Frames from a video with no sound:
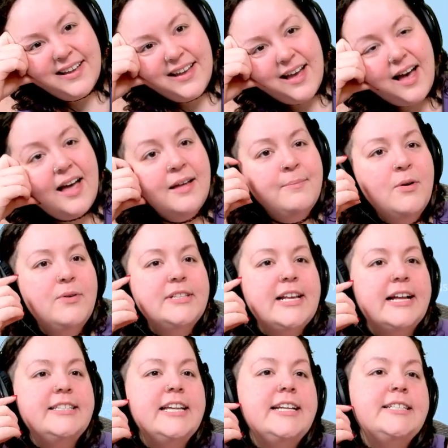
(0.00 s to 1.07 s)
Um,
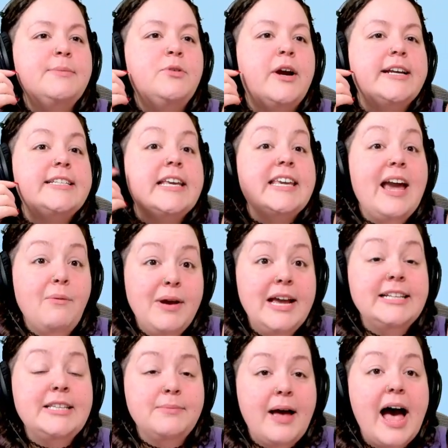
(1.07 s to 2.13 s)
Wisconsin had some crazy. Yeah, we
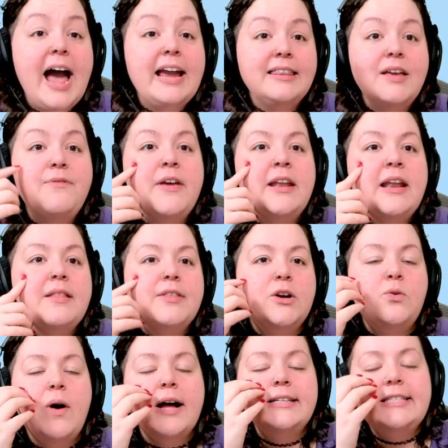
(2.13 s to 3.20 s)
had some. I live in the
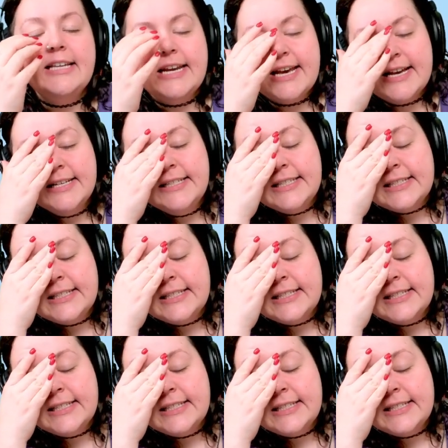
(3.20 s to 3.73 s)
Quad Cities.